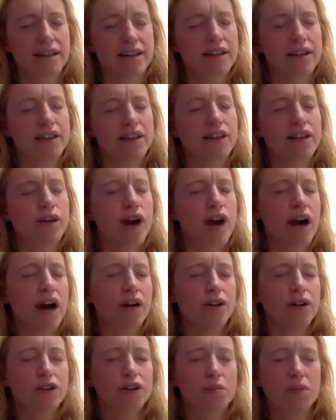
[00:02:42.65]
that there are
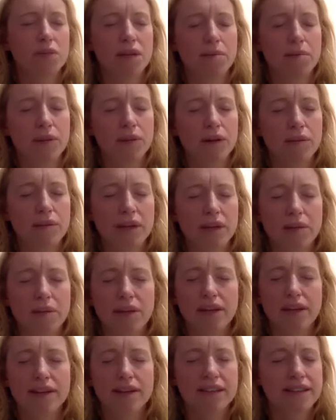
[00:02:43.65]
other people, maybe
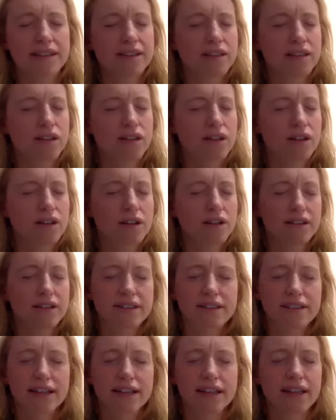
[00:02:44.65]
in this
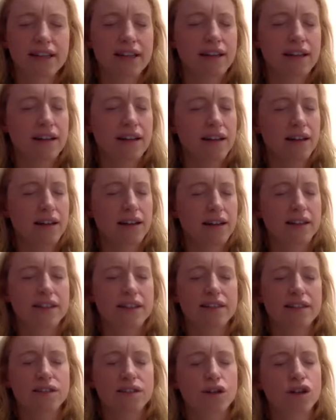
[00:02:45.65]
city, in
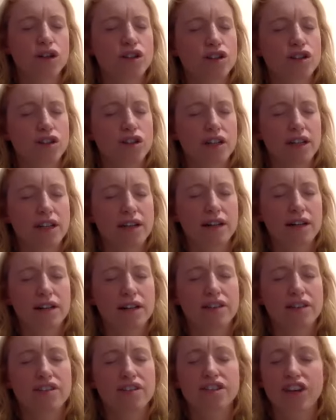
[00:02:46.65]
this country,
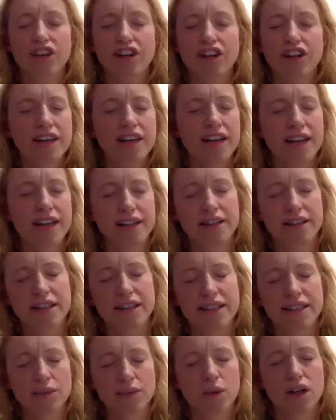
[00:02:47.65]
certainly in
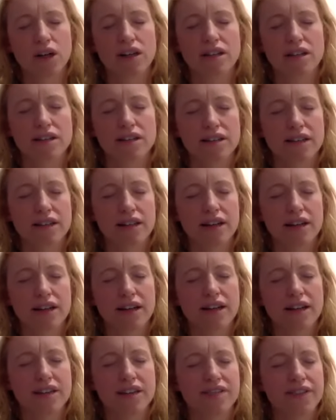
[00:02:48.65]
this world,
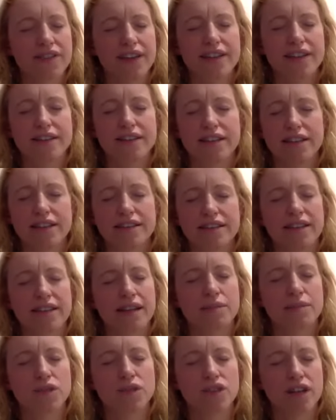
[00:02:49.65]
that face these
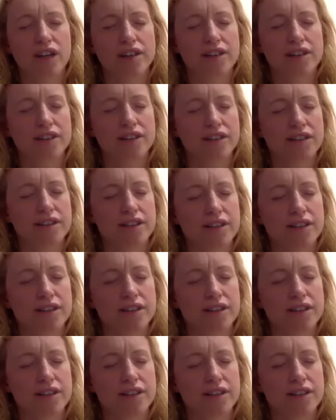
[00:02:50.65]
same stressors.